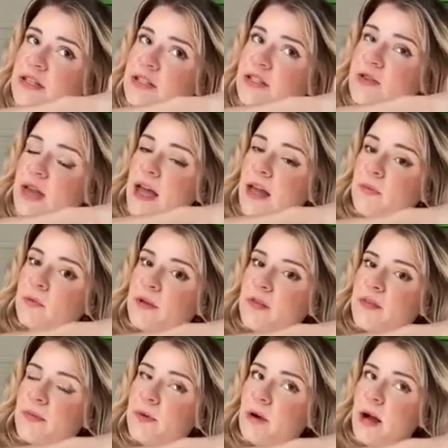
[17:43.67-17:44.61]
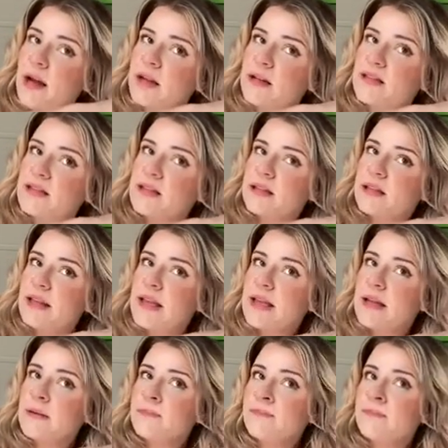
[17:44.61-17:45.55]
as you can with the product still
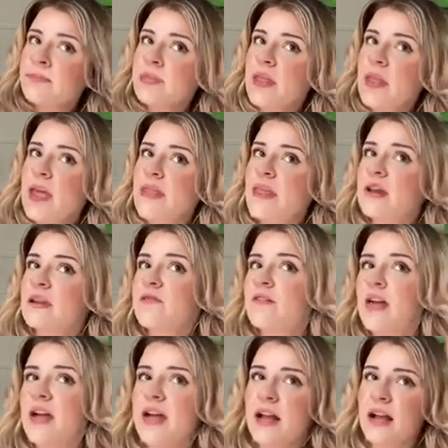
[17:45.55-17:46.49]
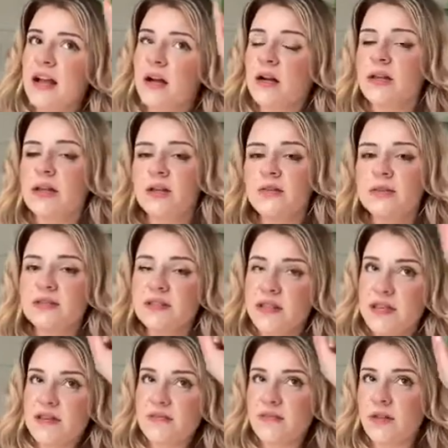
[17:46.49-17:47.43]
in. And then you'll
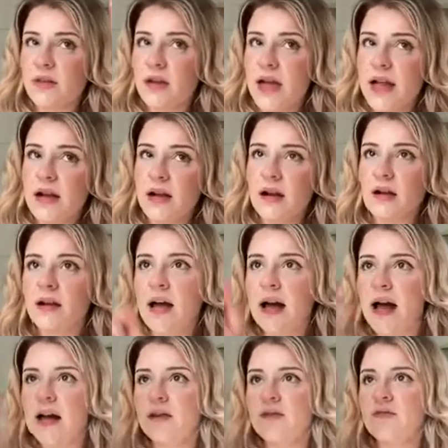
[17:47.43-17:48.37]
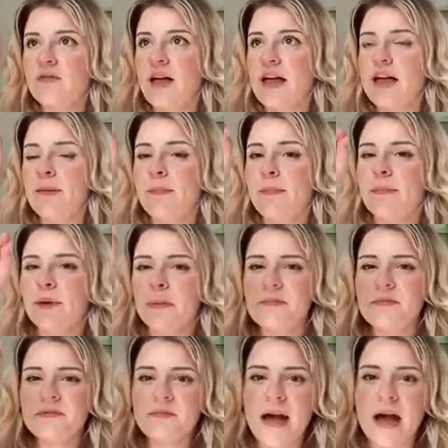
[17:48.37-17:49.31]
see if the hair kind of
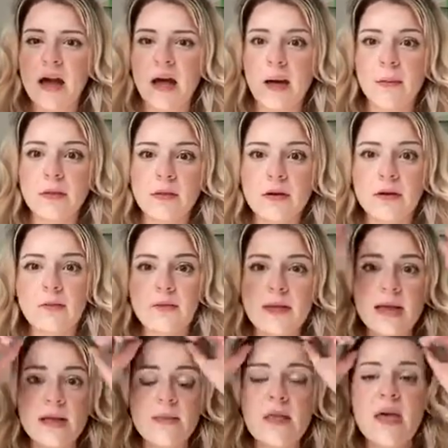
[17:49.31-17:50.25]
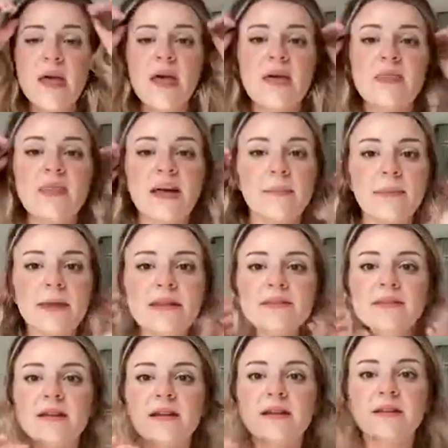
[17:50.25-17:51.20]
bumps back up a little bit, that
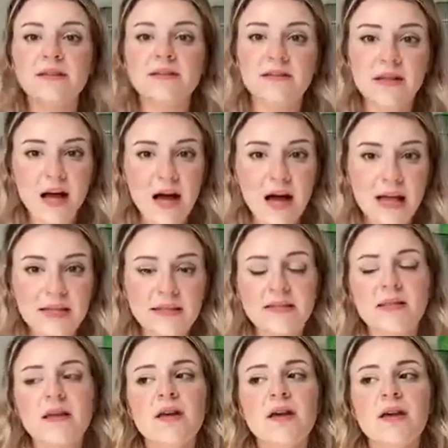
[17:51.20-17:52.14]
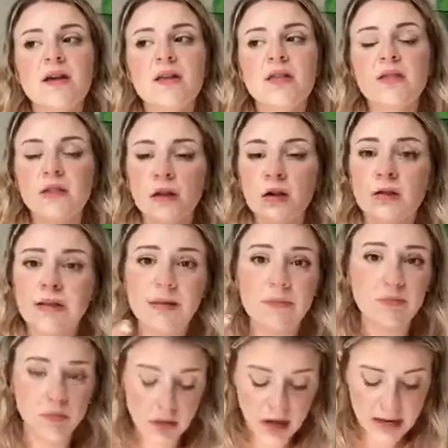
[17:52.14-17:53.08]
means that it is not thoroughly
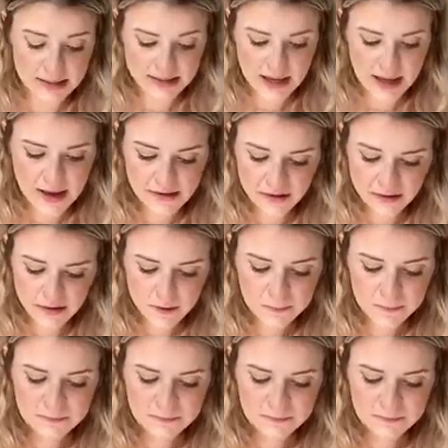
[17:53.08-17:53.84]
processed,